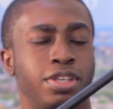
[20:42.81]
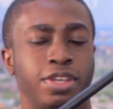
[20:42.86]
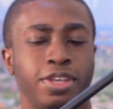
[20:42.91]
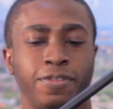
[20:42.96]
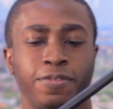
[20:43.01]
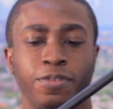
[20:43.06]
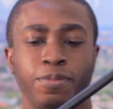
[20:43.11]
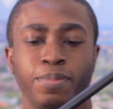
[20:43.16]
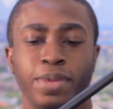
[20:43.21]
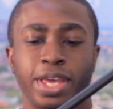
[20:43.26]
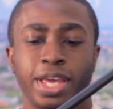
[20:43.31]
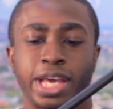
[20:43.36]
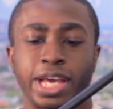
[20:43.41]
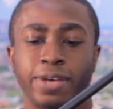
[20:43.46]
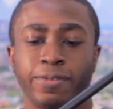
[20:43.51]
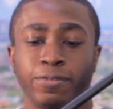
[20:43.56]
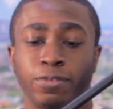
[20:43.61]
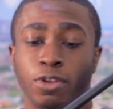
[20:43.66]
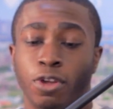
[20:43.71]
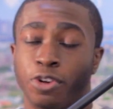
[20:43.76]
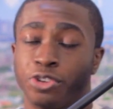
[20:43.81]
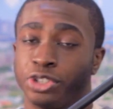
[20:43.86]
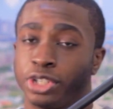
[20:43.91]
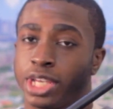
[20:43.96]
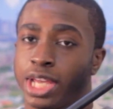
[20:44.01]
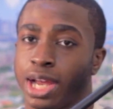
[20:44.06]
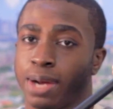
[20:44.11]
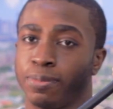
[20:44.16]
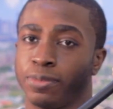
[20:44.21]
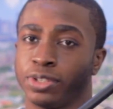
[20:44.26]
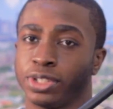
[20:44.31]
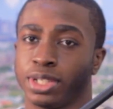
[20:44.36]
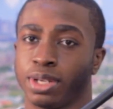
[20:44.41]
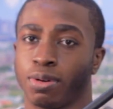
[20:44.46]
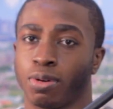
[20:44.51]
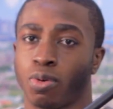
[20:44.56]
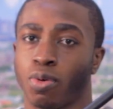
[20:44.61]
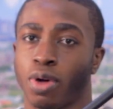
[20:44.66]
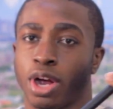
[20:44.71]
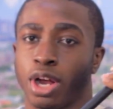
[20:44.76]
if you may have larger cameras that
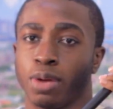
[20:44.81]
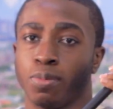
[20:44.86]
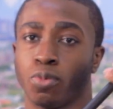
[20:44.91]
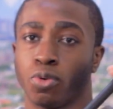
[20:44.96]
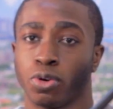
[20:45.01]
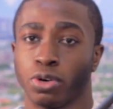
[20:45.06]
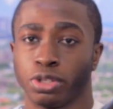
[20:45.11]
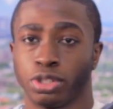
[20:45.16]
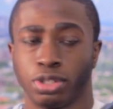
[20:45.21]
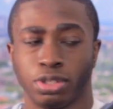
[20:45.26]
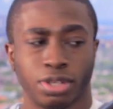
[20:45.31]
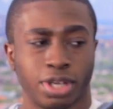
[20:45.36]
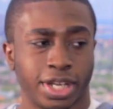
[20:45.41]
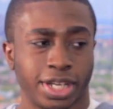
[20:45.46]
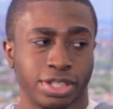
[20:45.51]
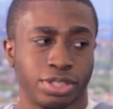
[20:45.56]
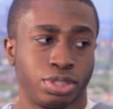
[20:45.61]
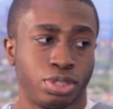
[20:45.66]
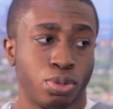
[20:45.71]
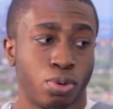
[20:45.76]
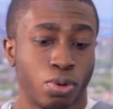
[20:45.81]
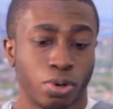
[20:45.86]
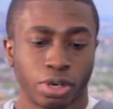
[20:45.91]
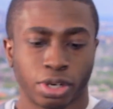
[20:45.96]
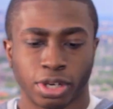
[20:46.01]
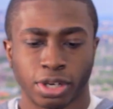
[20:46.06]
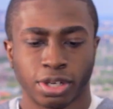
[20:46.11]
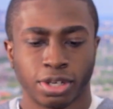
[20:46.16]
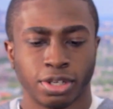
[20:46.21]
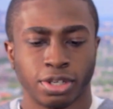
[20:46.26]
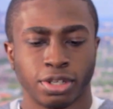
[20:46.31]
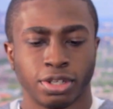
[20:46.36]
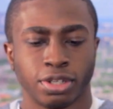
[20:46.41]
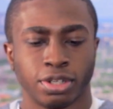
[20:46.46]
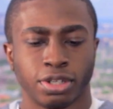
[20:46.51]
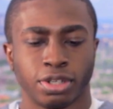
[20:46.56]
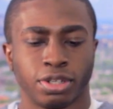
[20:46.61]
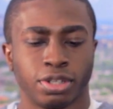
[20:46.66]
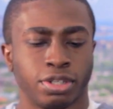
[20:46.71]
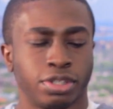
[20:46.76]
require more, I guess, torque.
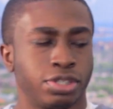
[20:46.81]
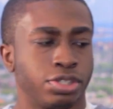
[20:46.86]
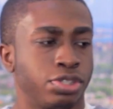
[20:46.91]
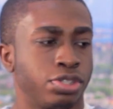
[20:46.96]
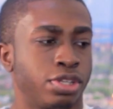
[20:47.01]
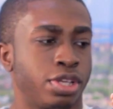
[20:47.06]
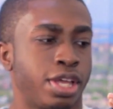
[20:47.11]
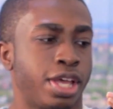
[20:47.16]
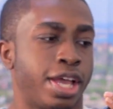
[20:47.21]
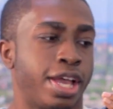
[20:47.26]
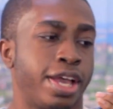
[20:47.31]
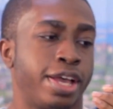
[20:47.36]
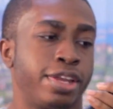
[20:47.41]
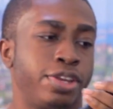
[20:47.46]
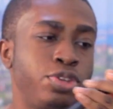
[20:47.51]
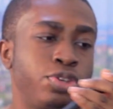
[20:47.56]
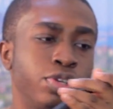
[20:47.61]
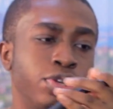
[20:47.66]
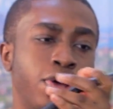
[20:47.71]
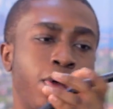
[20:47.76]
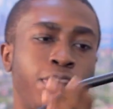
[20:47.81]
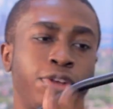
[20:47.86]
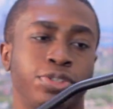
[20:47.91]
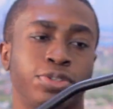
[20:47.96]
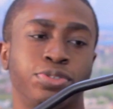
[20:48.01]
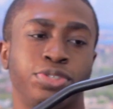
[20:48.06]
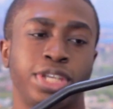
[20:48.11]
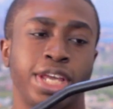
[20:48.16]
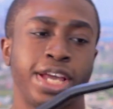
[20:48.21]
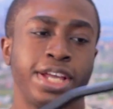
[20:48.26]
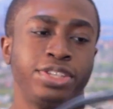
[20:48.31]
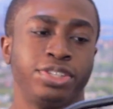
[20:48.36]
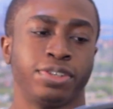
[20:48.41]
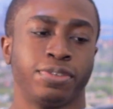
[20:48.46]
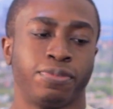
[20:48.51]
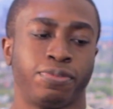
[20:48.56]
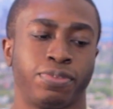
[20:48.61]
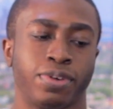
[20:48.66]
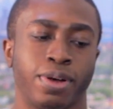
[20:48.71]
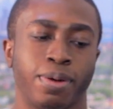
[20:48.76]
And you can also change
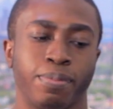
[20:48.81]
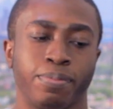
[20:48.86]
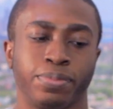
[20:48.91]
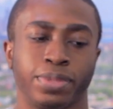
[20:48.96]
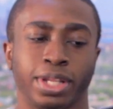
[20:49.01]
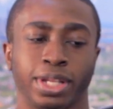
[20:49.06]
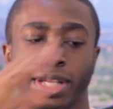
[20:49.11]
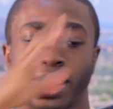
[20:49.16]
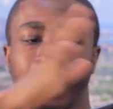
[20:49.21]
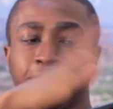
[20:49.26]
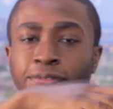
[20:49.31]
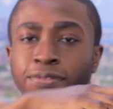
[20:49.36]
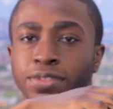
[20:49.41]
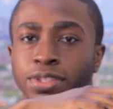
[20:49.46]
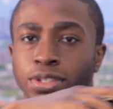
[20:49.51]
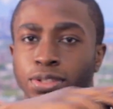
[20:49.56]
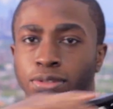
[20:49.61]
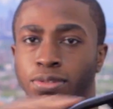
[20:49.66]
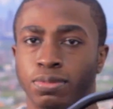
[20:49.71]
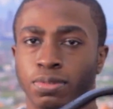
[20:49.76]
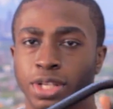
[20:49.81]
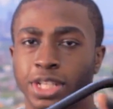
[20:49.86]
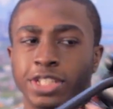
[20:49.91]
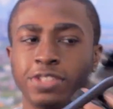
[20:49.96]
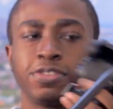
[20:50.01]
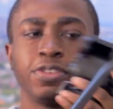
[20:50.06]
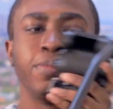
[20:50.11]
it from the left, at least